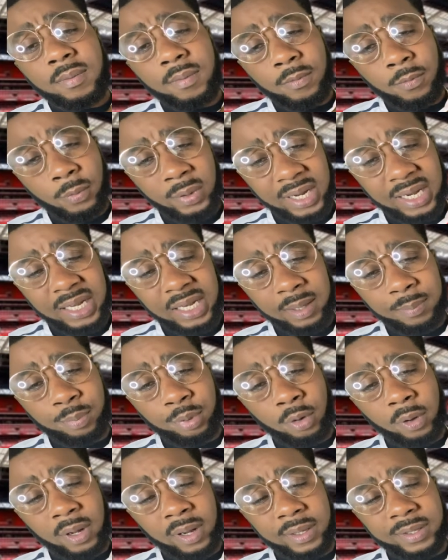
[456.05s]
weekly
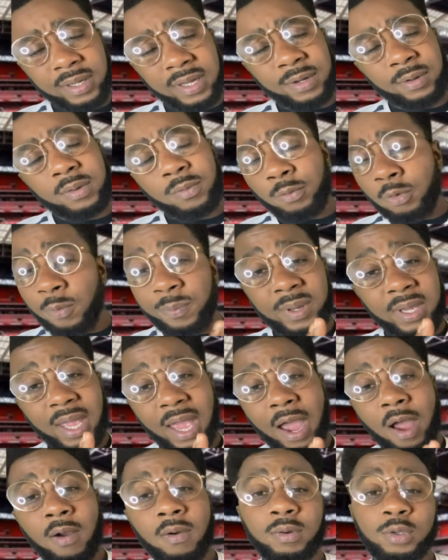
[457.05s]
bulletin will be
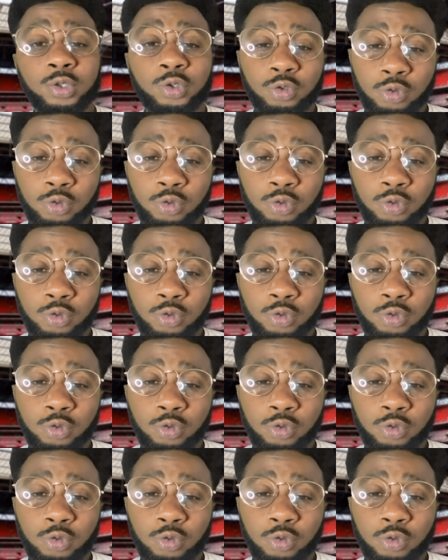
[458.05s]
out